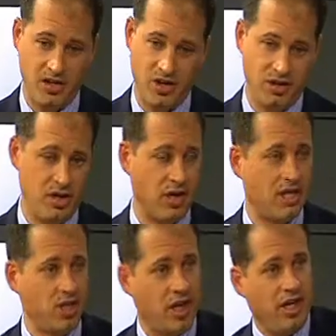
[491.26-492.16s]
should go
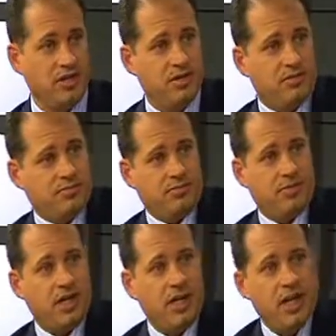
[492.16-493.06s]
get trained
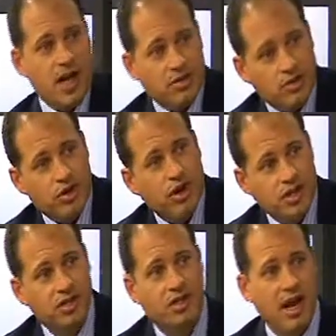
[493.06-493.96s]
and, and start
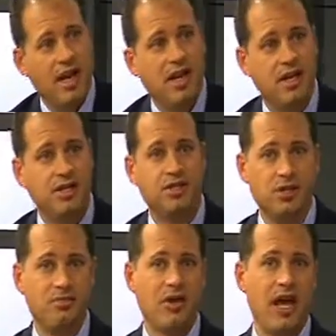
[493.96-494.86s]
integrating it into
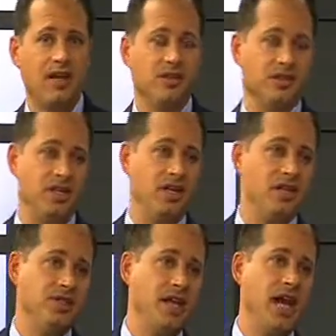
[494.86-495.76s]
their practice. It
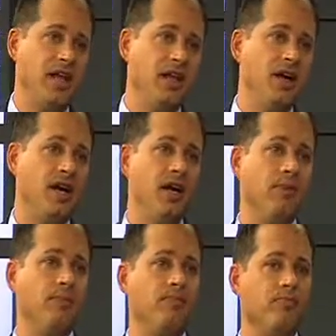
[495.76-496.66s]
is a,
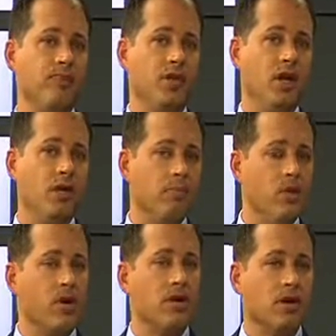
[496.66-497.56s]
um, an
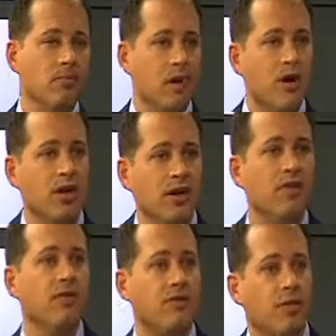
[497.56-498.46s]
important component
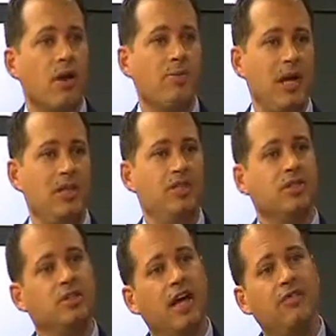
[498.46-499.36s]
for our
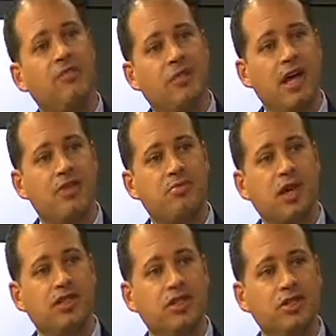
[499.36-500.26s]
patients and for, as
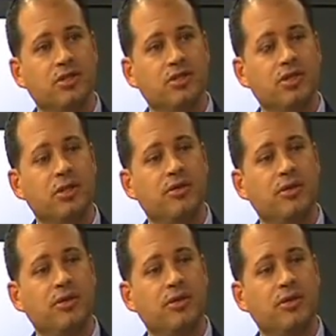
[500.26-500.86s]
practitioners. You see, so, there's